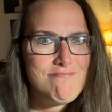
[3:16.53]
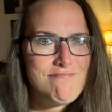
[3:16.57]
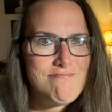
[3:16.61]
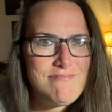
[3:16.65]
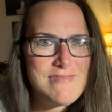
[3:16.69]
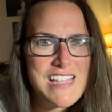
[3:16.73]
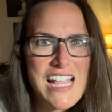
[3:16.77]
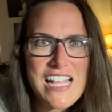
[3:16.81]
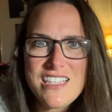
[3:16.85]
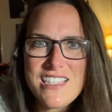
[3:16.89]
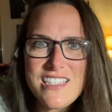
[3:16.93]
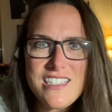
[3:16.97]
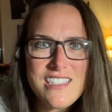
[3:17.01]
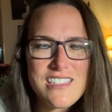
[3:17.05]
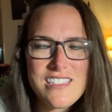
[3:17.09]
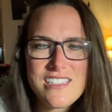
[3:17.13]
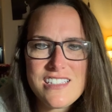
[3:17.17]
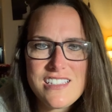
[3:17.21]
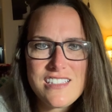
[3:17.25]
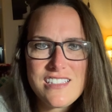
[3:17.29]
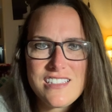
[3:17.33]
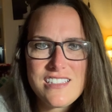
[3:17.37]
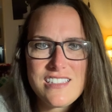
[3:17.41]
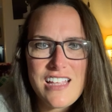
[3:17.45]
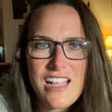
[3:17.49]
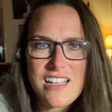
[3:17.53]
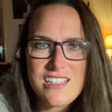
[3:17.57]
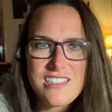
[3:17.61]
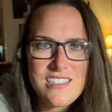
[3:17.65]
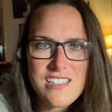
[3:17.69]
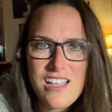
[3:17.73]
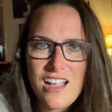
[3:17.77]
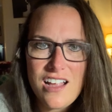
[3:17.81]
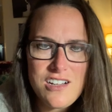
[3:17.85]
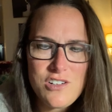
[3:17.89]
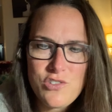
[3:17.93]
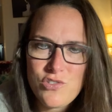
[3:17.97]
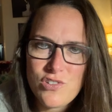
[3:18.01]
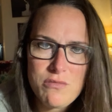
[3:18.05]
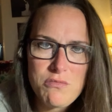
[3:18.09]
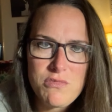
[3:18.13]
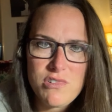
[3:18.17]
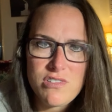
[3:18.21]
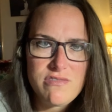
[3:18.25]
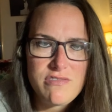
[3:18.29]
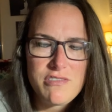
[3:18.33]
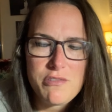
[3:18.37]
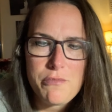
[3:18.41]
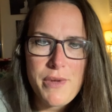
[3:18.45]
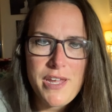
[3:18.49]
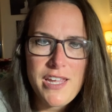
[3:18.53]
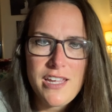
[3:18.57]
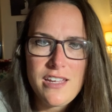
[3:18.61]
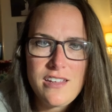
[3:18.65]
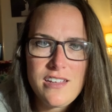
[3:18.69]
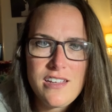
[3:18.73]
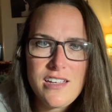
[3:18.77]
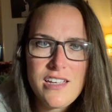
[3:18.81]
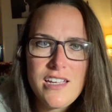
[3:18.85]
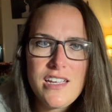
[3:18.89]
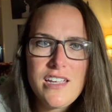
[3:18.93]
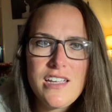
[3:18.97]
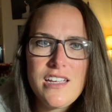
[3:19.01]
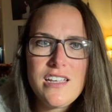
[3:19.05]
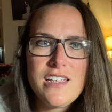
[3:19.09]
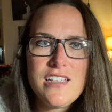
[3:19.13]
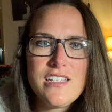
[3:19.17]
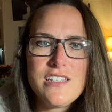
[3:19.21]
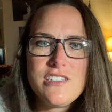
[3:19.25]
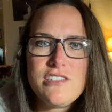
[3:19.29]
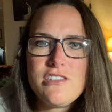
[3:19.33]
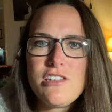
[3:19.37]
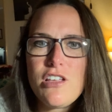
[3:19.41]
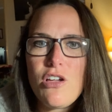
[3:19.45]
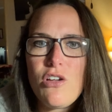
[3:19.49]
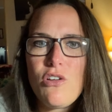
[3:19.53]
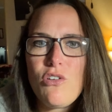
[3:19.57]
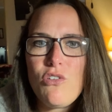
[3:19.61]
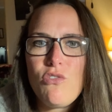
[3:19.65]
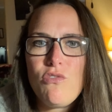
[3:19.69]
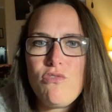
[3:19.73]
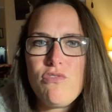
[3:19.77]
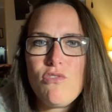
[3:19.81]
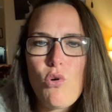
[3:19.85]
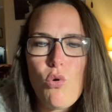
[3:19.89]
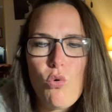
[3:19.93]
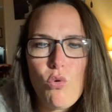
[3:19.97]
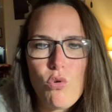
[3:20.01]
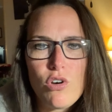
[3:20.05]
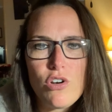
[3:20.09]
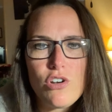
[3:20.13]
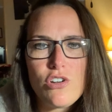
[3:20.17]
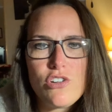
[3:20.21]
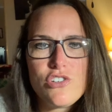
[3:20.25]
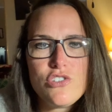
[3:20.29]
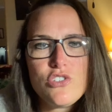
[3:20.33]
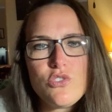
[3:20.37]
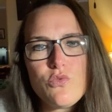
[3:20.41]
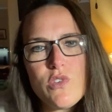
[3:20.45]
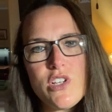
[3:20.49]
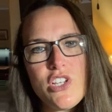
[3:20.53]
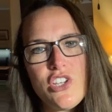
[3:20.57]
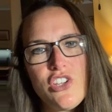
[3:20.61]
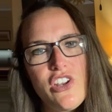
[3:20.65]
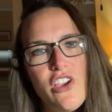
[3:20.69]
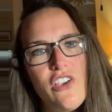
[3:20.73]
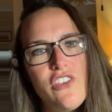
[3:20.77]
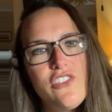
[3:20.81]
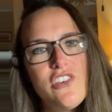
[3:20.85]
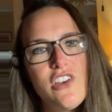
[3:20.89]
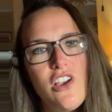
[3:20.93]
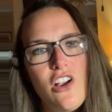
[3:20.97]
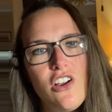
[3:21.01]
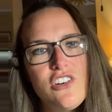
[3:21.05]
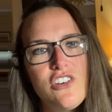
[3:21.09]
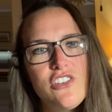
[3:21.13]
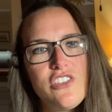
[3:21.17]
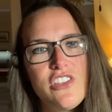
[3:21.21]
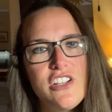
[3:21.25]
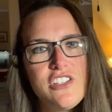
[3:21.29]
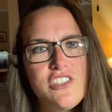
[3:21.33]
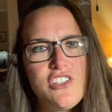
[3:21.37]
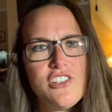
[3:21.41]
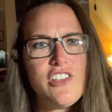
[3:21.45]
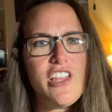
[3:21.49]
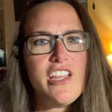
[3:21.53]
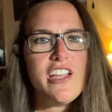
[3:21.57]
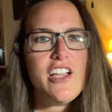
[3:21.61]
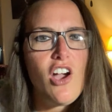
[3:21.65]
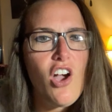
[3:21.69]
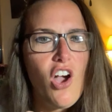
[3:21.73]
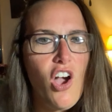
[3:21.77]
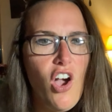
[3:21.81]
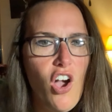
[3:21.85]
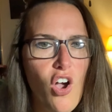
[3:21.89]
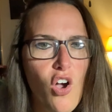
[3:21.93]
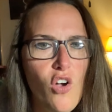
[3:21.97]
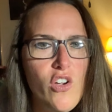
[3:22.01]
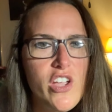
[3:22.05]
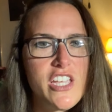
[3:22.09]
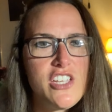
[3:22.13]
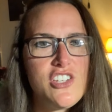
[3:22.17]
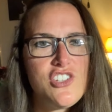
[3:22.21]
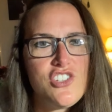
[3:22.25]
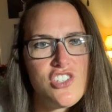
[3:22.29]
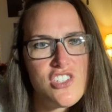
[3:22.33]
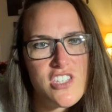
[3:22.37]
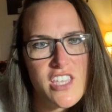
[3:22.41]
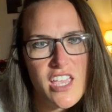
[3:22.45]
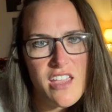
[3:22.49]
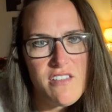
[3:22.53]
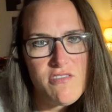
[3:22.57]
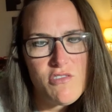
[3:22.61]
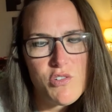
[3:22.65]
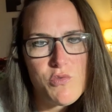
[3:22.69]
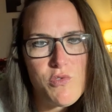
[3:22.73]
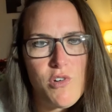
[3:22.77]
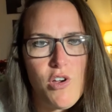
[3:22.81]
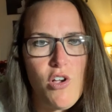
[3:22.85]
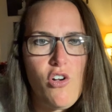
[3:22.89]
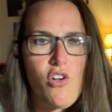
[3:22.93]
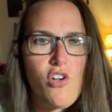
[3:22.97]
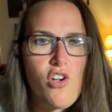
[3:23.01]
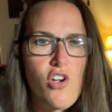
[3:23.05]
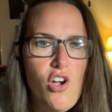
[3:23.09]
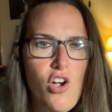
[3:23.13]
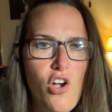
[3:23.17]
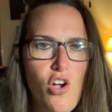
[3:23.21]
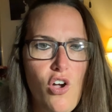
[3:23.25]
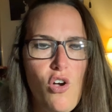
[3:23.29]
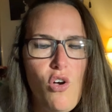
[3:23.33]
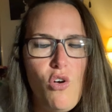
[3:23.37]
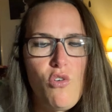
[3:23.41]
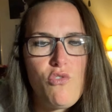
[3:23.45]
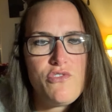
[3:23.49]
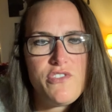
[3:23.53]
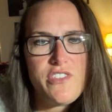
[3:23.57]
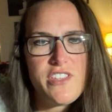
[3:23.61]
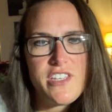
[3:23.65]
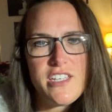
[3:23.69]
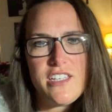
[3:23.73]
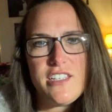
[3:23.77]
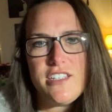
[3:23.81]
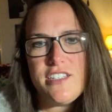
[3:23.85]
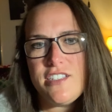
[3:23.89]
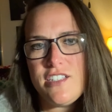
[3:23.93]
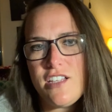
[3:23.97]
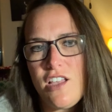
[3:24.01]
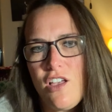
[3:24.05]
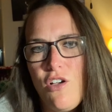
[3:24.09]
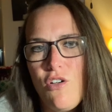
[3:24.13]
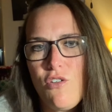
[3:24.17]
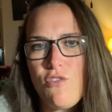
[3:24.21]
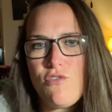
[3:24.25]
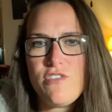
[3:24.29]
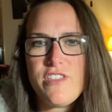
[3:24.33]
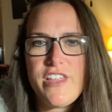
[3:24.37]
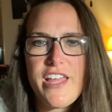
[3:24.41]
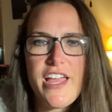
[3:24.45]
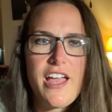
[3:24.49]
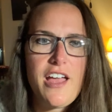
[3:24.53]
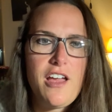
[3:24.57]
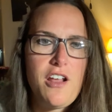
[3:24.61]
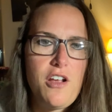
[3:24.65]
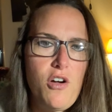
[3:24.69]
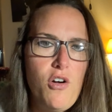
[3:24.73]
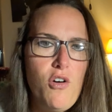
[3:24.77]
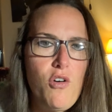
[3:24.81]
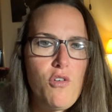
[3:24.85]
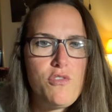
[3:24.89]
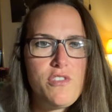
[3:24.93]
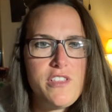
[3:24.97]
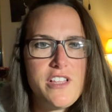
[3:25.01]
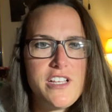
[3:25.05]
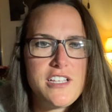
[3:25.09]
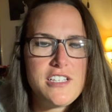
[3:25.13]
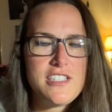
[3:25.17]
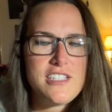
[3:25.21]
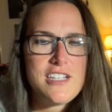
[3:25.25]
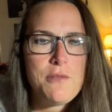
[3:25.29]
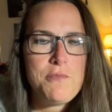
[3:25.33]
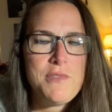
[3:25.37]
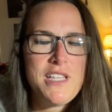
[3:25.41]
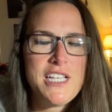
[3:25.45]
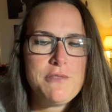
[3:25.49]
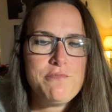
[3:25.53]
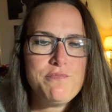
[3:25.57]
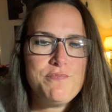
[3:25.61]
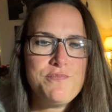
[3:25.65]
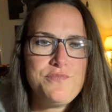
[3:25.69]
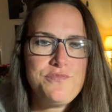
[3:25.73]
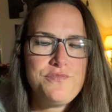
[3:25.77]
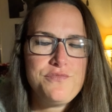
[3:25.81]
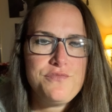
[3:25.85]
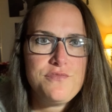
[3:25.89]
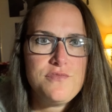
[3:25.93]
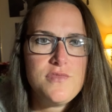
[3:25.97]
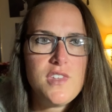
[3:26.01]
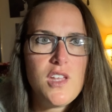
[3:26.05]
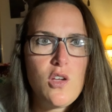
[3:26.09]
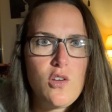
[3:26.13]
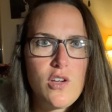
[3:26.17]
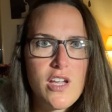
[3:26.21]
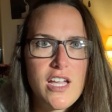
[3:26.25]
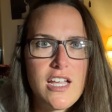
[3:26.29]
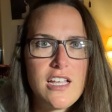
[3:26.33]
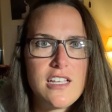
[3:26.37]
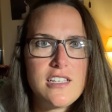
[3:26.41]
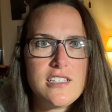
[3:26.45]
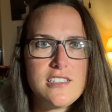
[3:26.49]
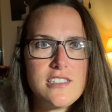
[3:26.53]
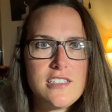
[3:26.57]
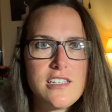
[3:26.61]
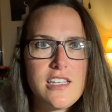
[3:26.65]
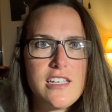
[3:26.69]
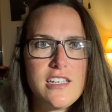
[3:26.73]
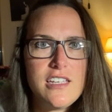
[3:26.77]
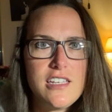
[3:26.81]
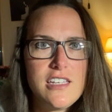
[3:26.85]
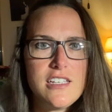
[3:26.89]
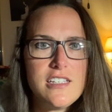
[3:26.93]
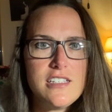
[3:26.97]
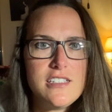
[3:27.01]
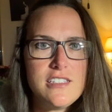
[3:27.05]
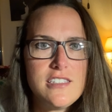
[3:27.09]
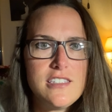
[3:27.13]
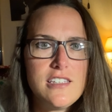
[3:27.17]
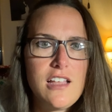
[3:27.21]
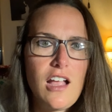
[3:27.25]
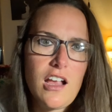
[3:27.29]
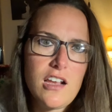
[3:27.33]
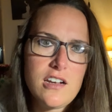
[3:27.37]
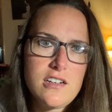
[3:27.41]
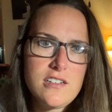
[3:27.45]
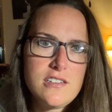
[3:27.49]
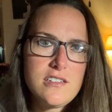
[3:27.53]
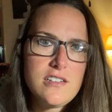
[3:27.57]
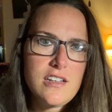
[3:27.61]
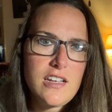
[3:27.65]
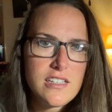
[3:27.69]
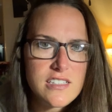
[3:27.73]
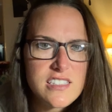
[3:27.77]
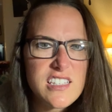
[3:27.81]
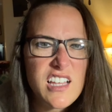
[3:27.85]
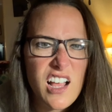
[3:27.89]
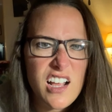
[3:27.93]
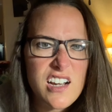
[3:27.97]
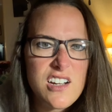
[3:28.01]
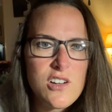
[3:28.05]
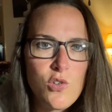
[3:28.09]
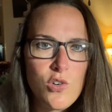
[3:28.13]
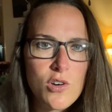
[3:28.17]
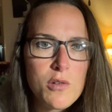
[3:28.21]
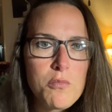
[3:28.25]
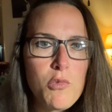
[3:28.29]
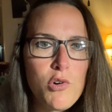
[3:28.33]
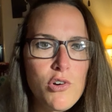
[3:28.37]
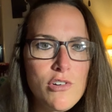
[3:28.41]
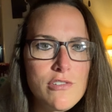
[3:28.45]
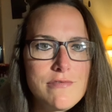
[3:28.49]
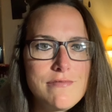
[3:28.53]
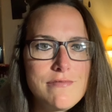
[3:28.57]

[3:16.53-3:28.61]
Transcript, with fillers: That's that's not normal for me. So, of course, when you tell the doctor that, they're like, oh, he just gave it wrong. Oh, this. Oh, that. Oh, this. And I'm like, no, guys, like, it's not, it's not normal.